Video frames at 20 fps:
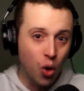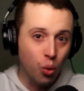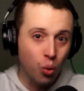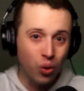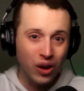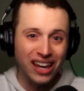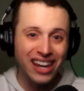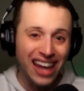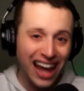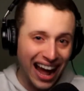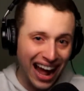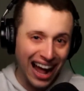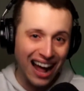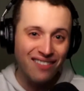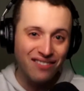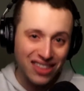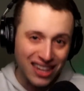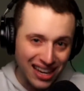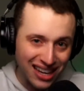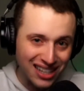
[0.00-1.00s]
We
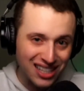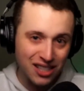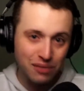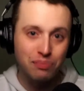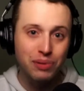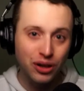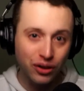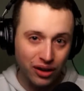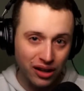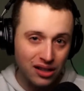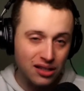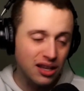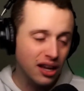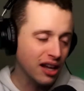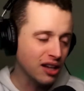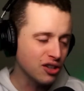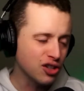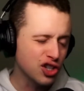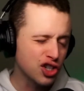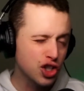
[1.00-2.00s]
have the experience
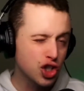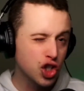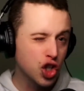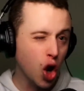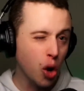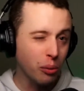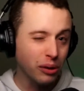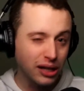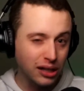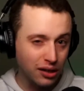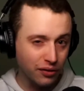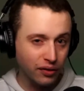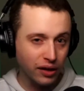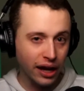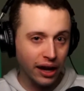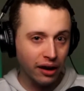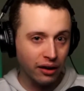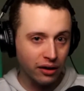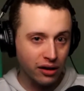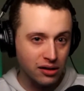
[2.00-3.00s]
in so many
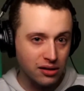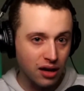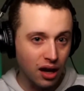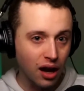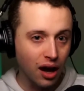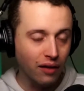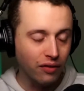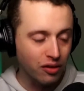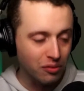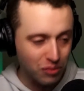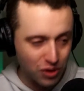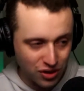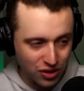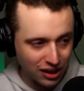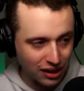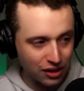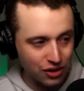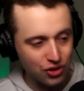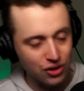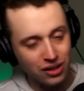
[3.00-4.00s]
different areas of the
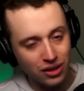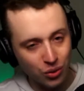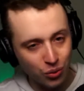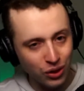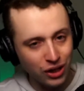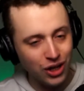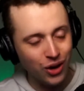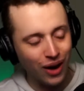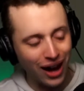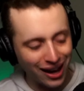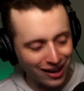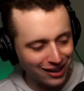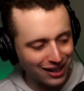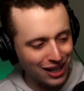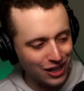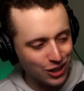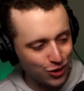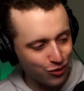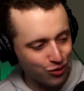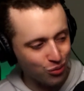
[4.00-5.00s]
music industry that we know how to
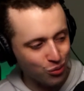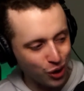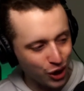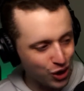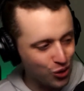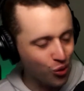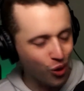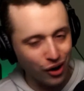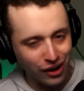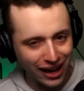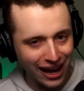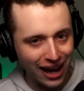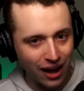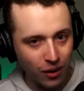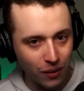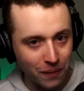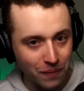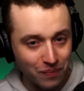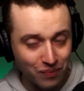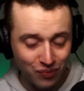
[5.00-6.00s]
get you from where you are
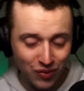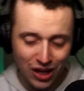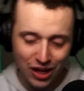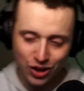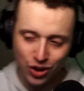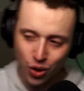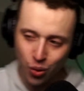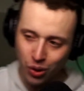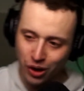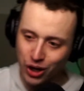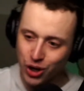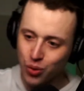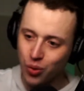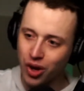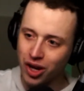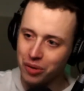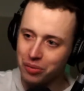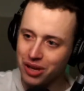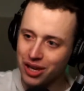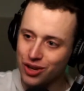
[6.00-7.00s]
now to where you
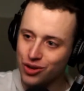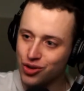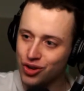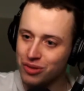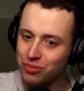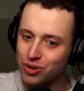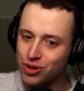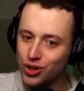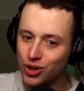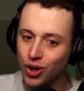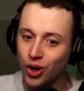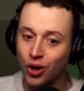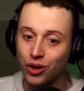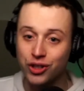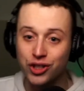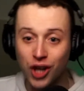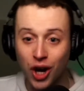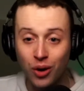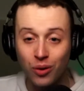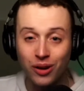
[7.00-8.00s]
want to be, your dream music goal.
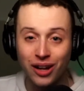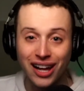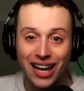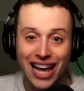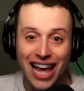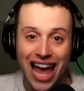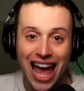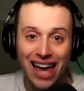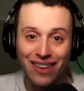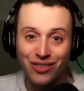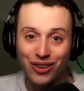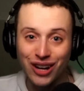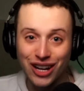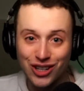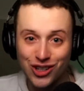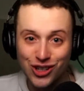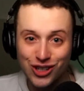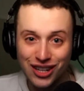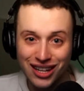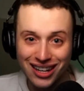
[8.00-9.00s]
So if you're
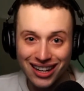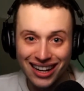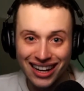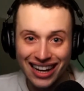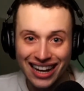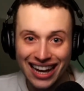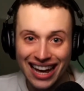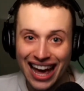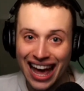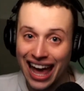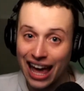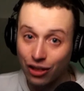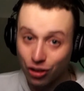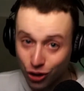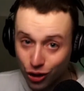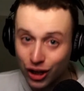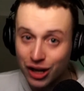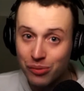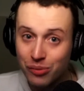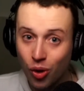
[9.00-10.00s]
interested in
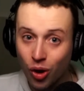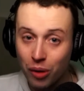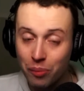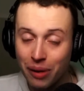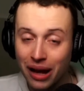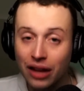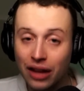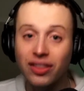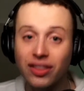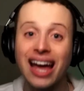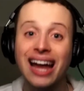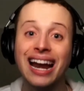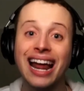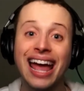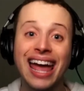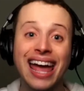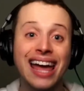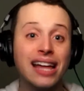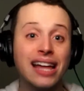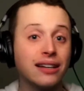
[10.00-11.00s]
learning more about that
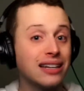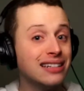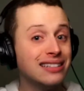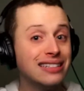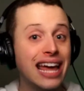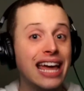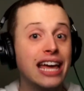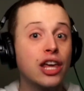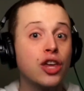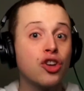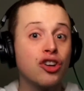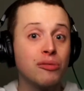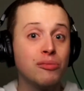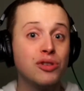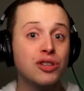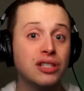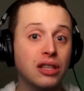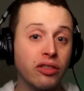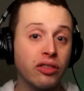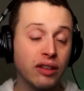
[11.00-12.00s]
and taking your
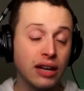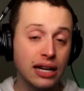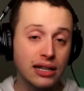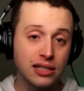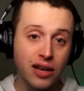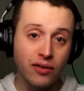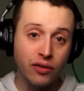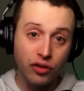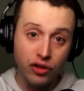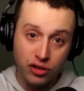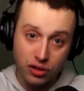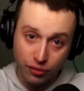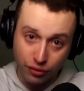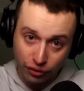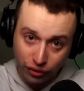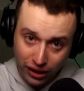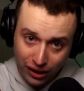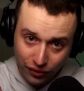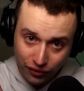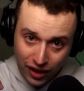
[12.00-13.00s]
music to the next level, there's a
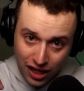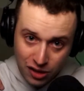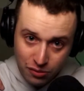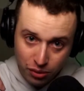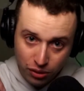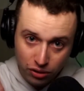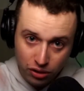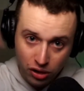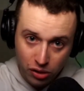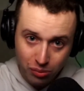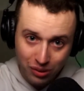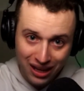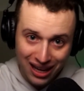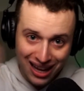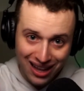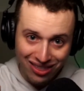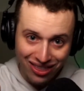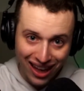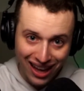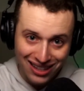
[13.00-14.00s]
free Facebook group
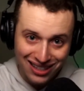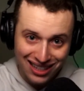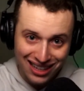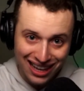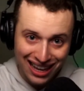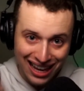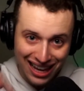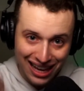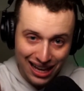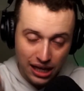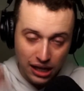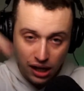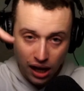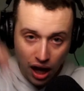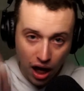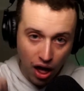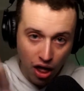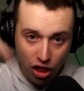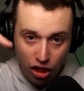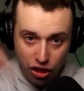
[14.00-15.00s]
that's in
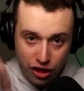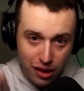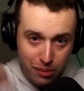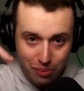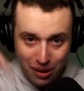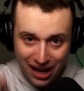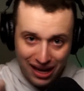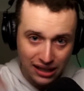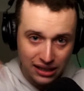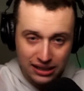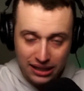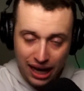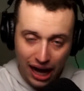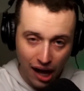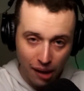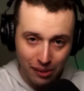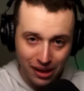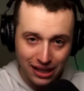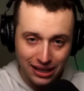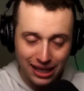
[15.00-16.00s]
the pinned
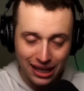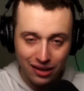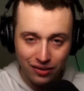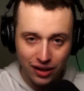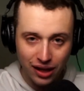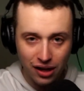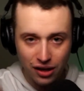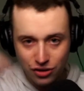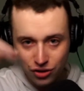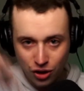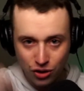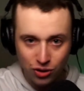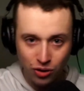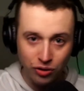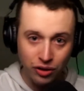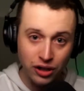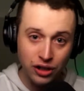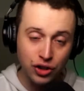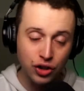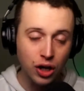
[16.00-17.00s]
comment down there. It's also in
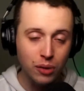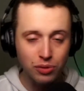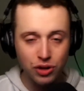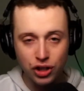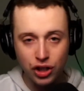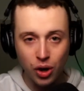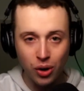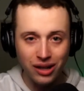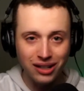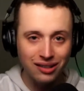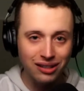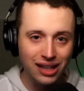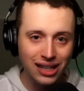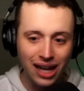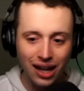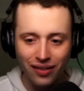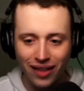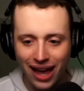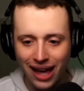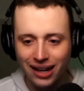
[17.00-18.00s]
the description. Go ahead, click
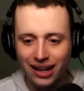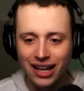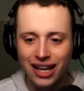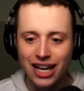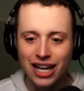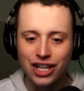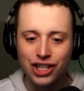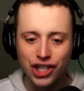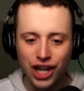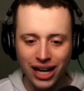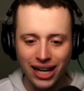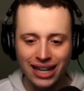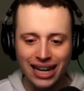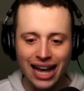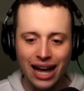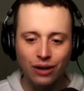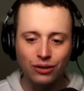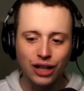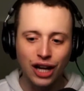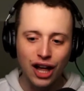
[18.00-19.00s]
on that, check it
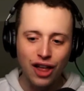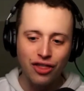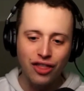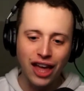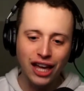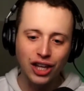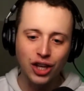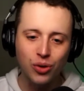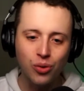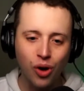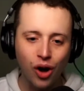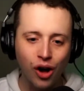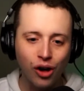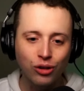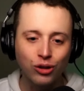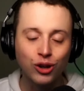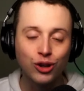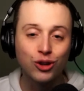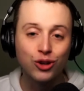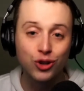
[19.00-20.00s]
out. Thank you
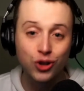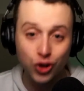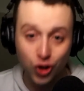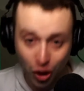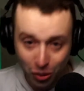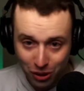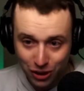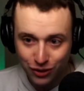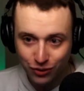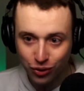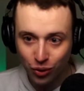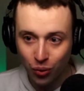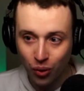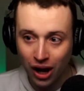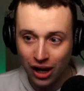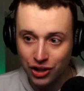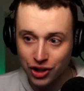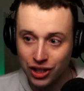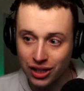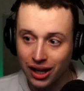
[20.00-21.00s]
all so much for
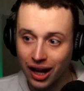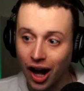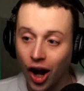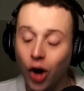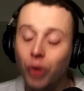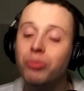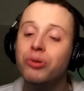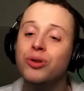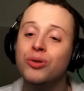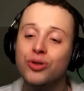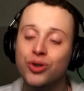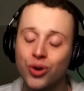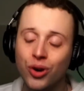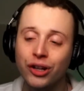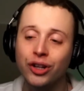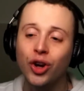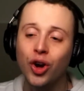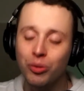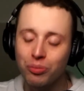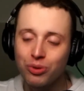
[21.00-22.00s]
watching. I hope you
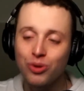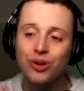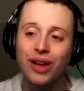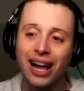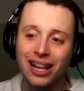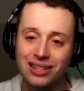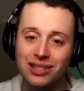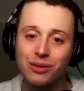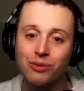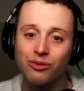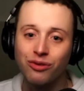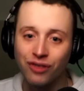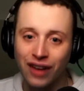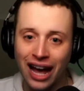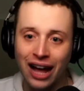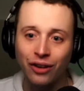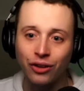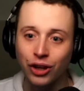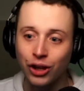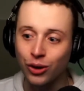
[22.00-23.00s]
enjoyed and hope you got some
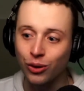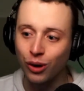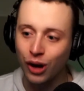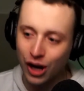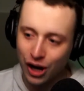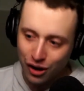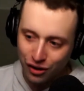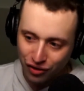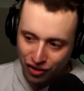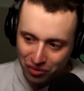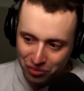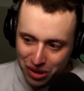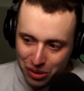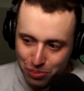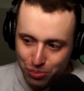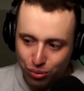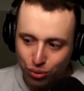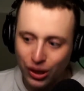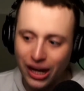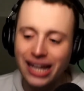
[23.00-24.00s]
value from me
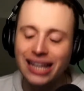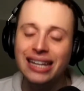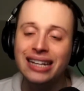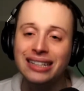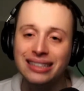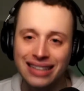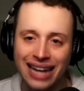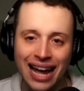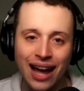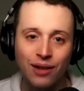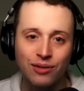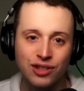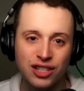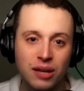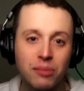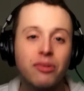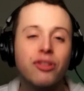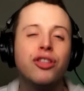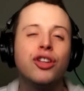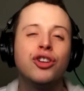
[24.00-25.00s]
breaking down
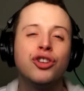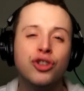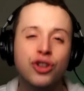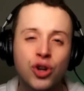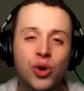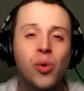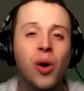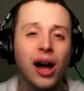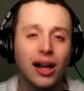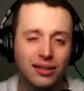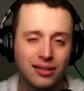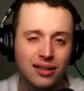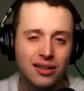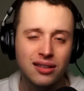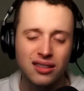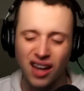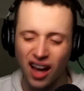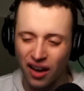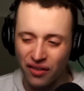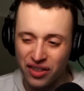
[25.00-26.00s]
some of the
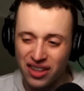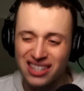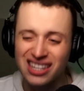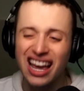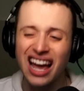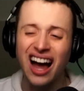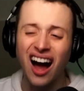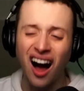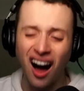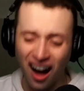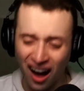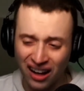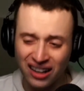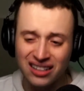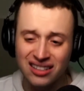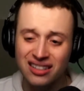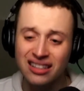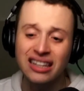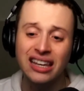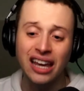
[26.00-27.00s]
nuances of this
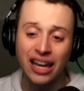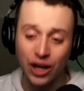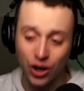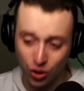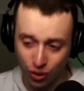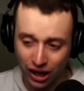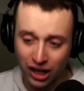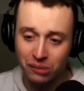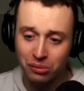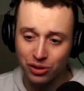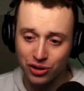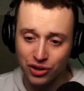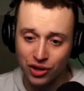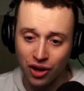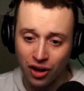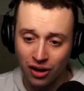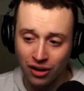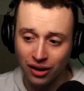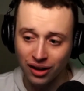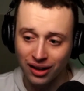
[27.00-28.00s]
honestly incredible
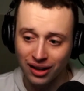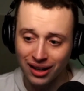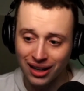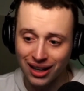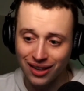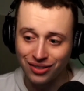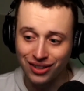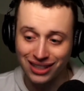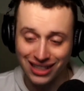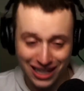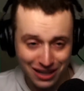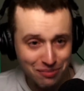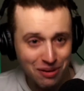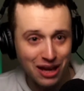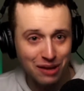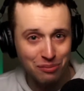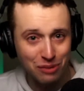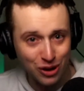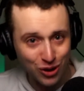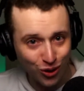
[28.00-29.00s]
song that did
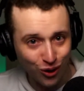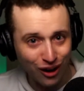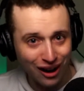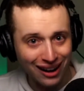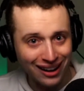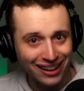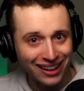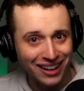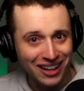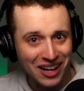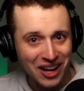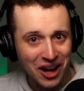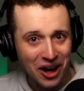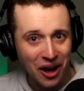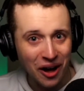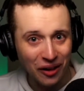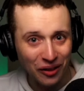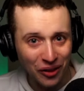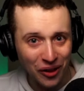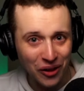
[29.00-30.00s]
make me cry
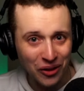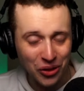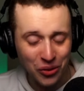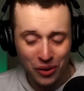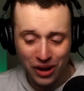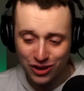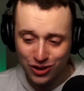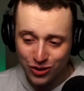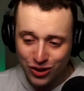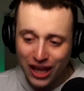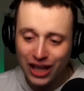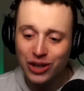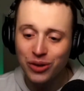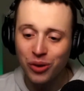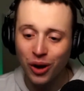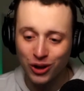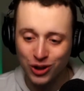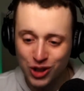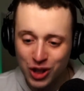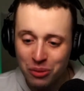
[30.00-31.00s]
along the way. So thank
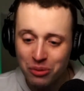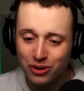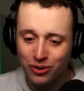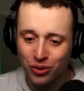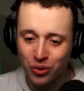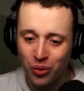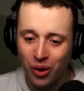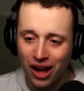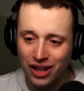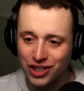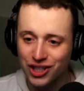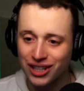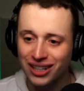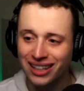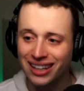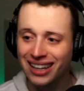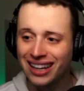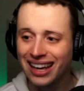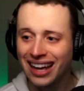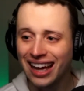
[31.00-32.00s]
you all so much for watching,